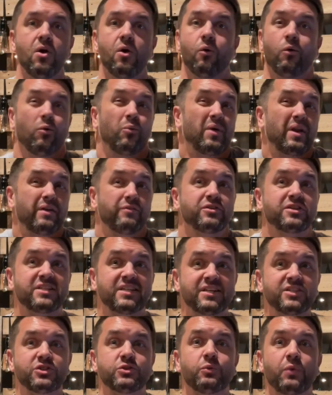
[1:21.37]
or whatever
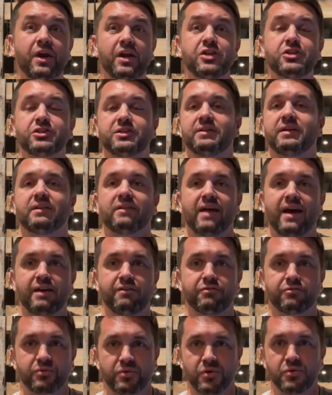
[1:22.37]
situation that
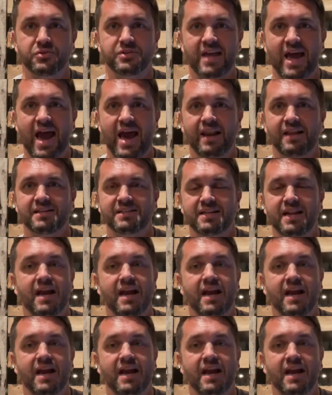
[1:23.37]
life throws at us.